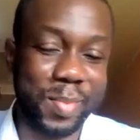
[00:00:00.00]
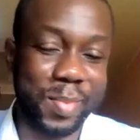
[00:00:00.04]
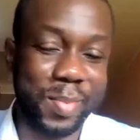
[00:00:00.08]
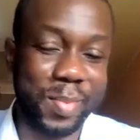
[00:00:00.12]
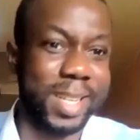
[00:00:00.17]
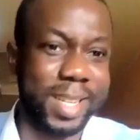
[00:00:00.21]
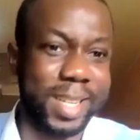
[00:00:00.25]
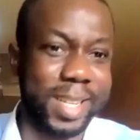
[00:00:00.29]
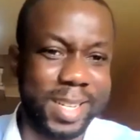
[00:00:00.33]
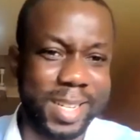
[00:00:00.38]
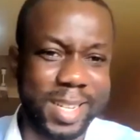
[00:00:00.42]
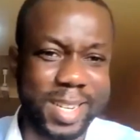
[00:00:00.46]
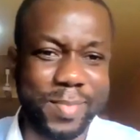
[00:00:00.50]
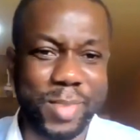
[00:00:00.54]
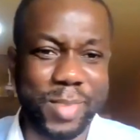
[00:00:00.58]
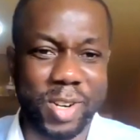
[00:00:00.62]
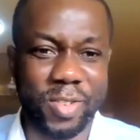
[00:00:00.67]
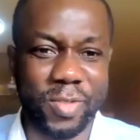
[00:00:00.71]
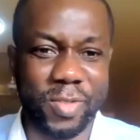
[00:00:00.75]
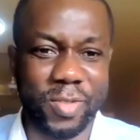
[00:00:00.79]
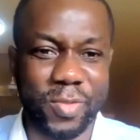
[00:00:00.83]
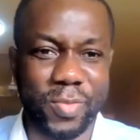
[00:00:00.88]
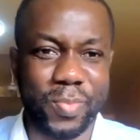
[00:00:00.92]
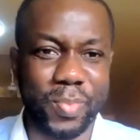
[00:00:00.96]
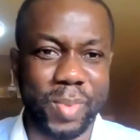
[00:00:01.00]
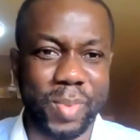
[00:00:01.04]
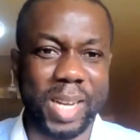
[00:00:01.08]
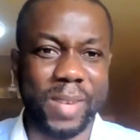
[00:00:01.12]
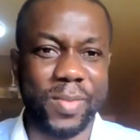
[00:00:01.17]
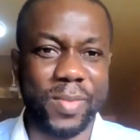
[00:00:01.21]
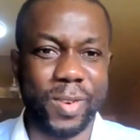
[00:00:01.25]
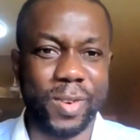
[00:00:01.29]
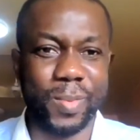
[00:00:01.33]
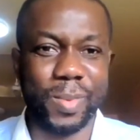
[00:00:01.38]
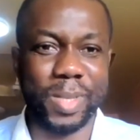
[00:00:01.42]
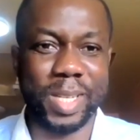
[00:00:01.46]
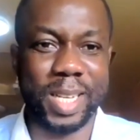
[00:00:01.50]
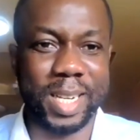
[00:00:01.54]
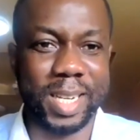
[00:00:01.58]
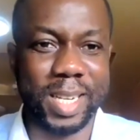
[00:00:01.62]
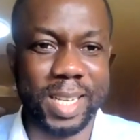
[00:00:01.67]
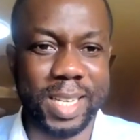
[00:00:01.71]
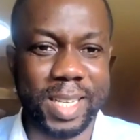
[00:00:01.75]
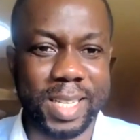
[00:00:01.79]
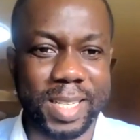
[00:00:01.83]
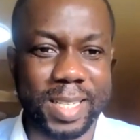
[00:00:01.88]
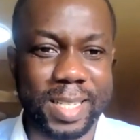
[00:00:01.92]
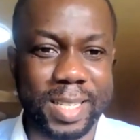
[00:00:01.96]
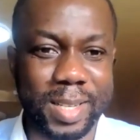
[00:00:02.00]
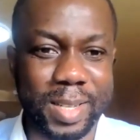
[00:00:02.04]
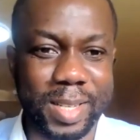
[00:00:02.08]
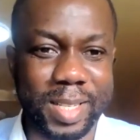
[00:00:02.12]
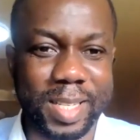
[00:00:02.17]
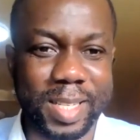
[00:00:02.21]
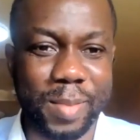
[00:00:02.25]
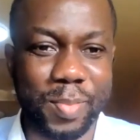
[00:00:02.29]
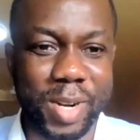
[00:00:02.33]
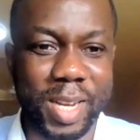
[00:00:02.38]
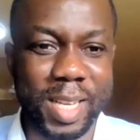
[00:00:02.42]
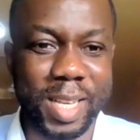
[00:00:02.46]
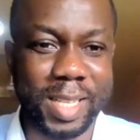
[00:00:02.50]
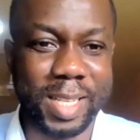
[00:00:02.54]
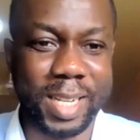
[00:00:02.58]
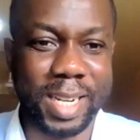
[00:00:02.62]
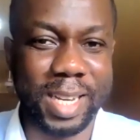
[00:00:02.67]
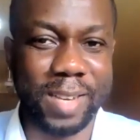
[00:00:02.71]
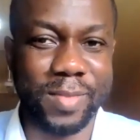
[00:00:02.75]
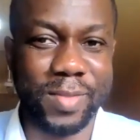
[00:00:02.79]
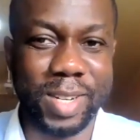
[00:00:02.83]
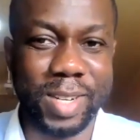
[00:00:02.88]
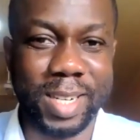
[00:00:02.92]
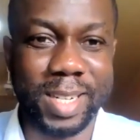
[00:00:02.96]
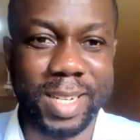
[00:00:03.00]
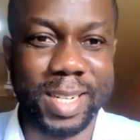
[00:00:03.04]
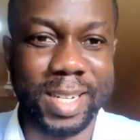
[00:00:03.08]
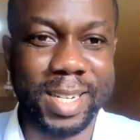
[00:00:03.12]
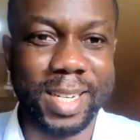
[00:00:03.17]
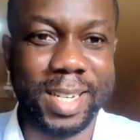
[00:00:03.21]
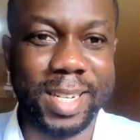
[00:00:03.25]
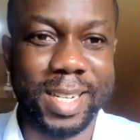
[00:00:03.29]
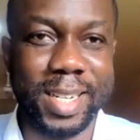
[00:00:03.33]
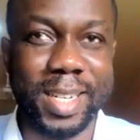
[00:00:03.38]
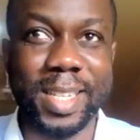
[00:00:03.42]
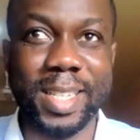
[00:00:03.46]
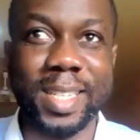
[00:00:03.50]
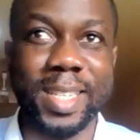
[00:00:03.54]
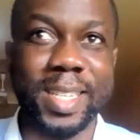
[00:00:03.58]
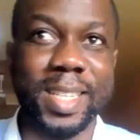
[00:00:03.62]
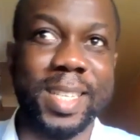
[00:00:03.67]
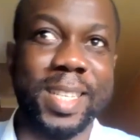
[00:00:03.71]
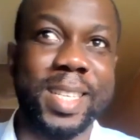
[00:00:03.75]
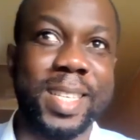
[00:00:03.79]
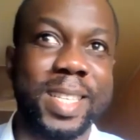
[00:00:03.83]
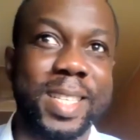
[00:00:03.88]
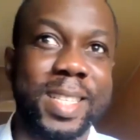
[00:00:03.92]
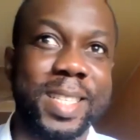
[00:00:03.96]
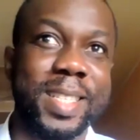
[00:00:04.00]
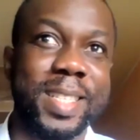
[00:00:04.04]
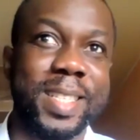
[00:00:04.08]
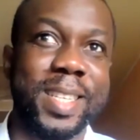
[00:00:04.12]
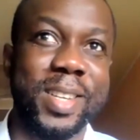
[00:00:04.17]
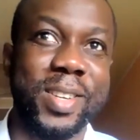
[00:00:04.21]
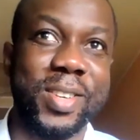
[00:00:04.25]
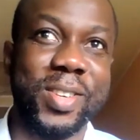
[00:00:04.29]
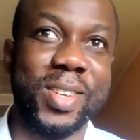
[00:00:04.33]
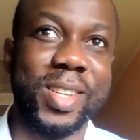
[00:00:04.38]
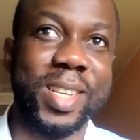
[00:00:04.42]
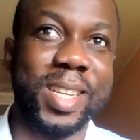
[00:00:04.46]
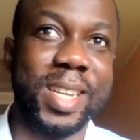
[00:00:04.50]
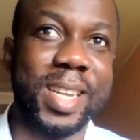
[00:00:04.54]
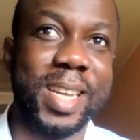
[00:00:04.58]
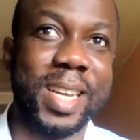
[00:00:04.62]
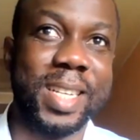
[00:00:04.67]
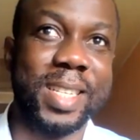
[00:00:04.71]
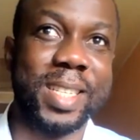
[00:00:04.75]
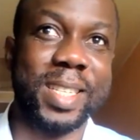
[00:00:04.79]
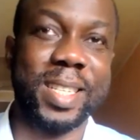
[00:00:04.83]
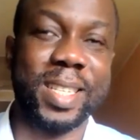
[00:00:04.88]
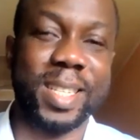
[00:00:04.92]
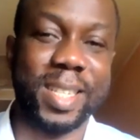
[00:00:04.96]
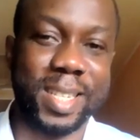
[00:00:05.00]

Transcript: a number of platforms, and okay. it's, it's, surprising I haven't uh, seen that.